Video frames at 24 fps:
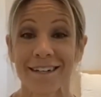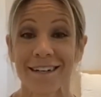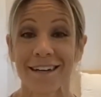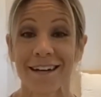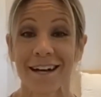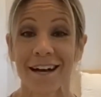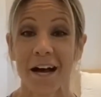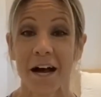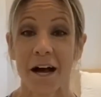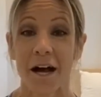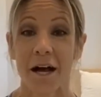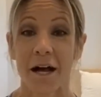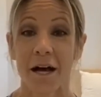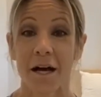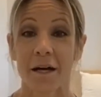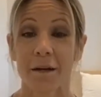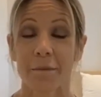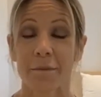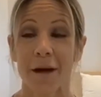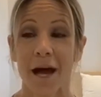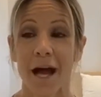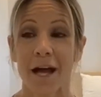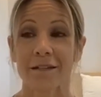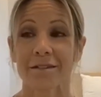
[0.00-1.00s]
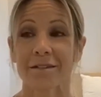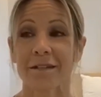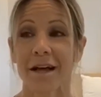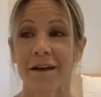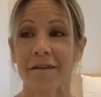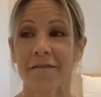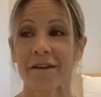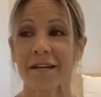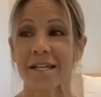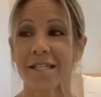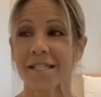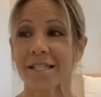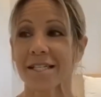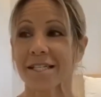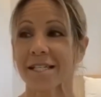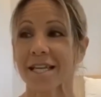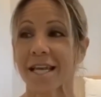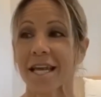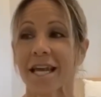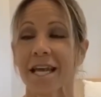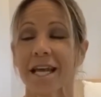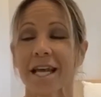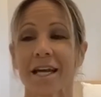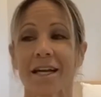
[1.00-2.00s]
I love
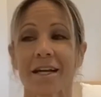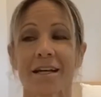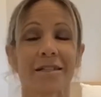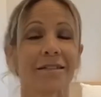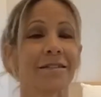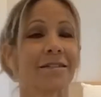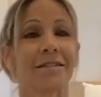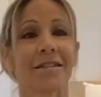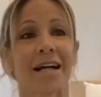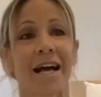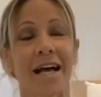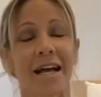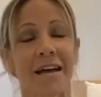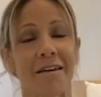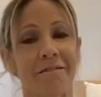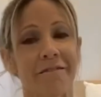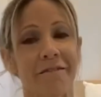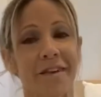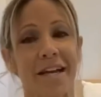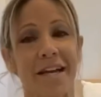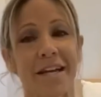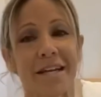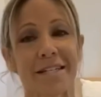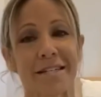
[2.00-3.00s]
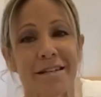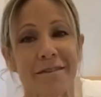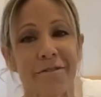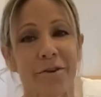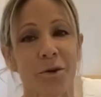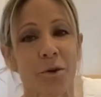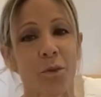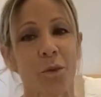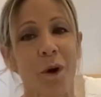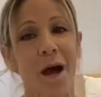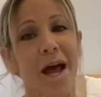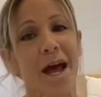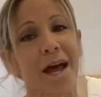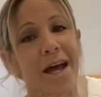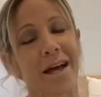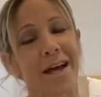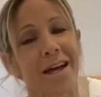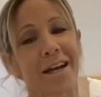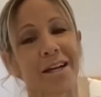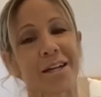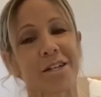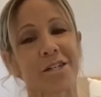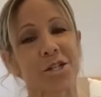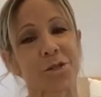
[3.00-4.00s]
seeing life in a different way and
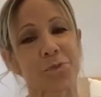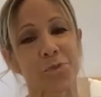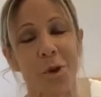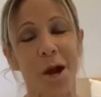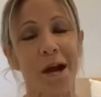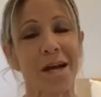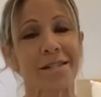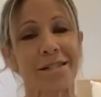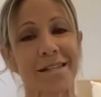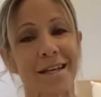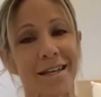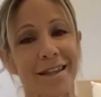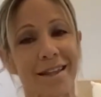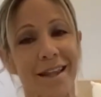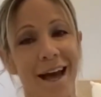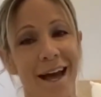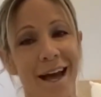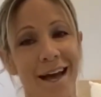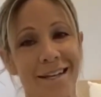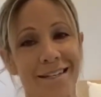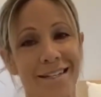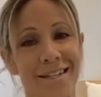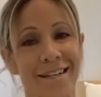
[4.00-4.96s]
expressing that.